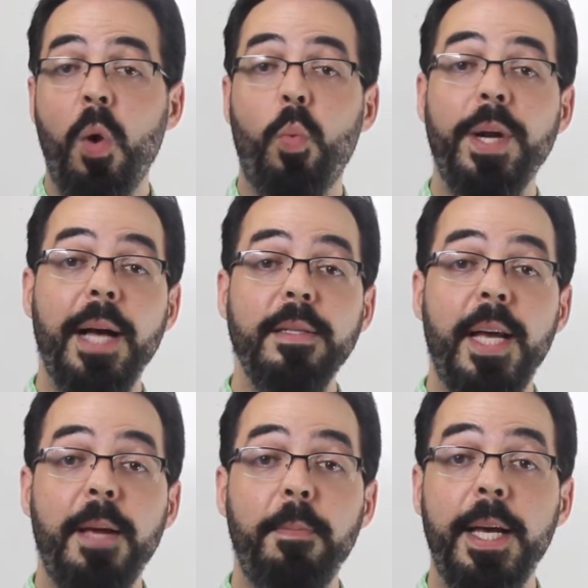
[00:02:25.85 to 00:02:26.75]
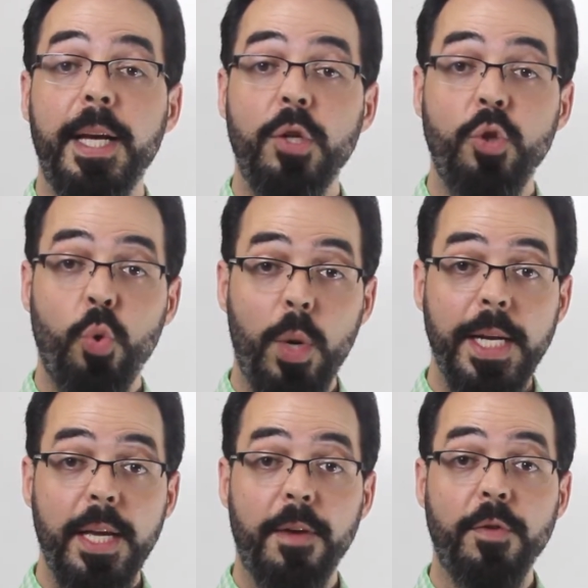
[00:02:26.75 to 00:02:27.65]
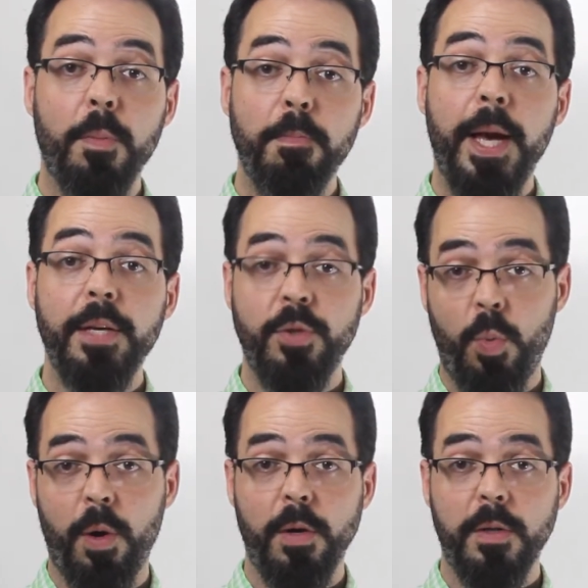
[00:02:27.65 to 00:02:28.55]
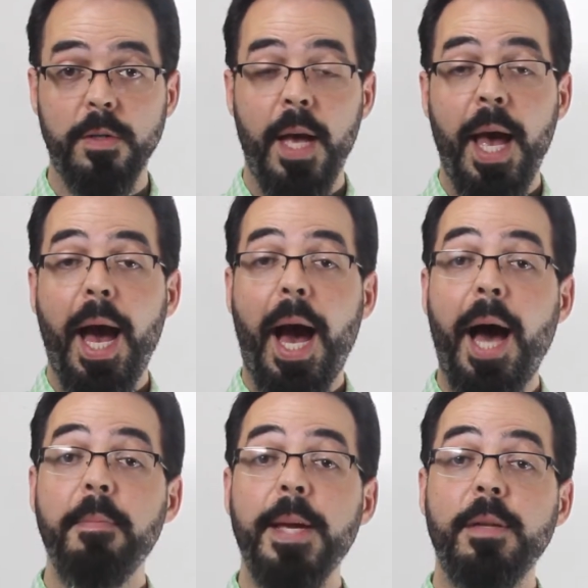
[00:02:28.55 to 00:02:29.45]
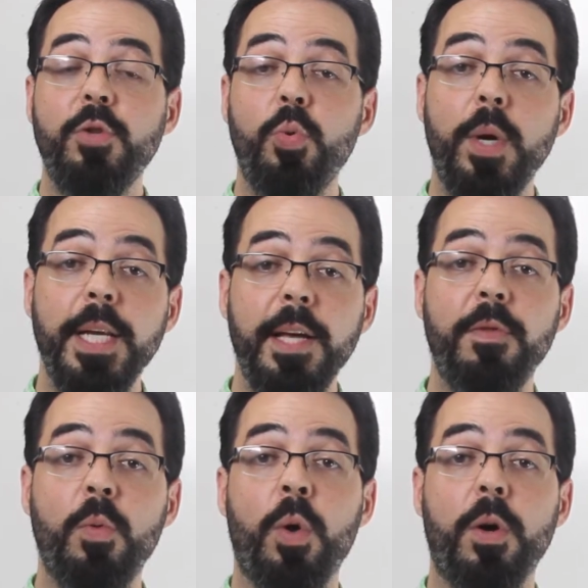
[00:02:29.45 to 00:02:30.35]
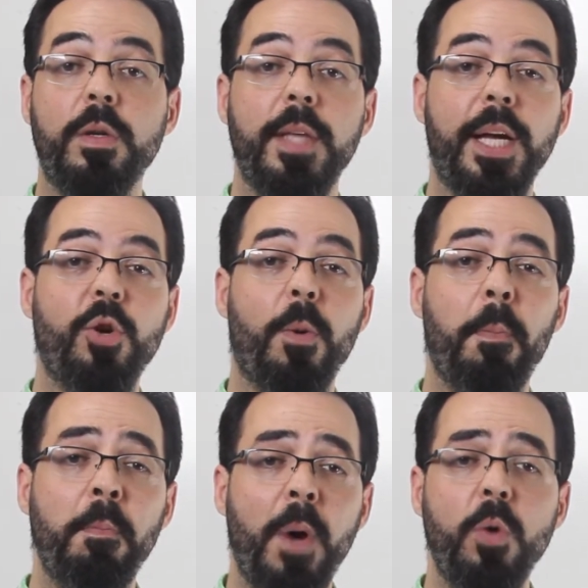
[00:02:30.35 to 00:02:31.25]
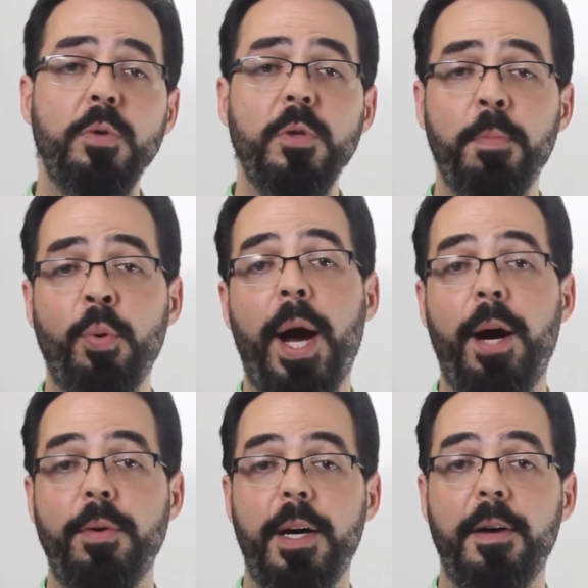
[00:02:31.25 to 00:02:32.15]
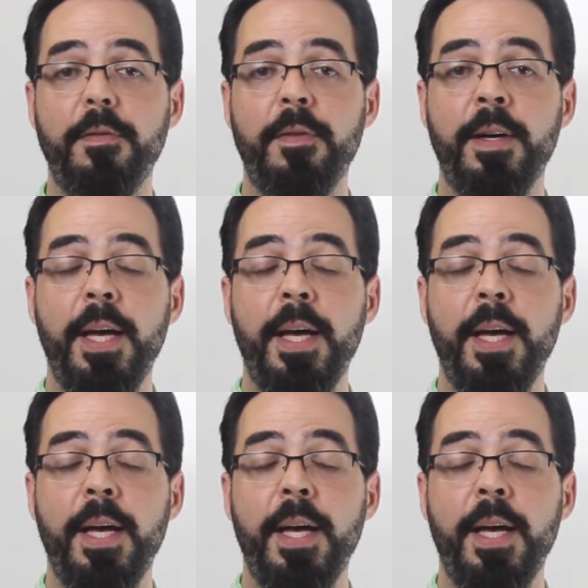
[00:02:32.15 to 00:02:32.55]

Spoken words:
When I say pick 20 of your best works, I mean 20 of the works that you're most proud of.